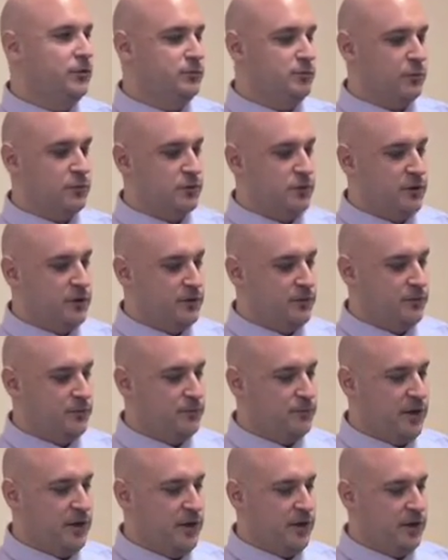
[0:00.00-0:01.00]
What you're going to
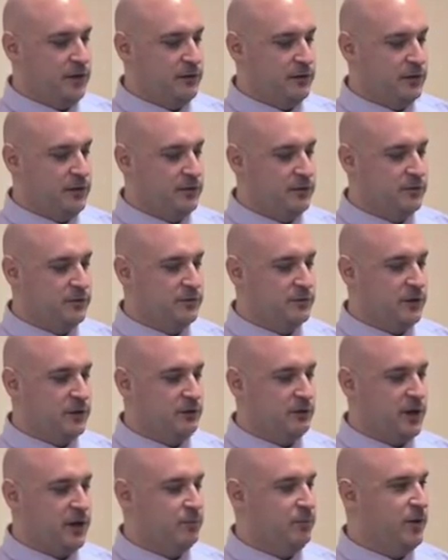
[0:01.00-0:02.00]
find is a
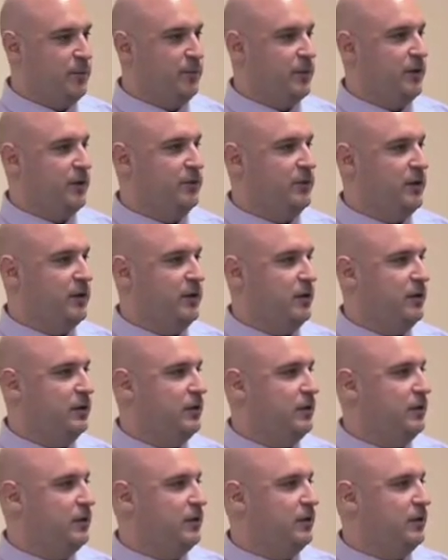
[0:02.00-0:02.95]
lot of people out there